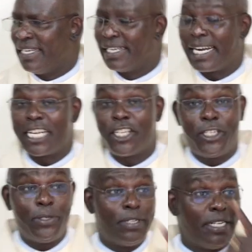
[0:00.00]

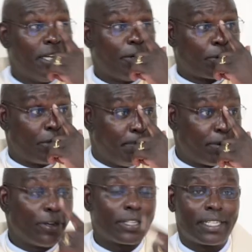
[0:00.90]
Gratitude
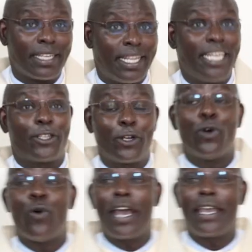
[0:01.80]
roadblocks. The
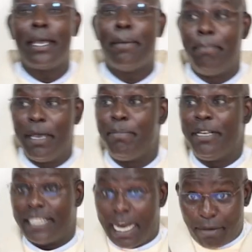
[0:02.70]
reason why
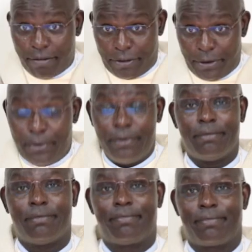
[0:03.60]
maybe some of you
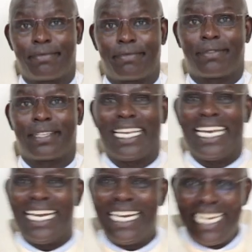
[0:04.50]

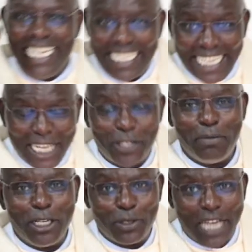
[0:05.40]
listening to
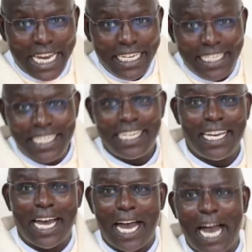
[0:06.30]
me tonight
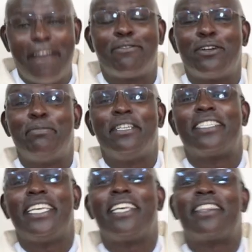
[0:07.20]
have not been
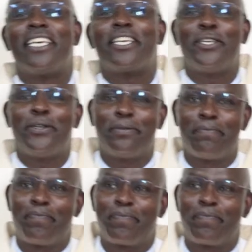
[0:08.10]
saying thank you.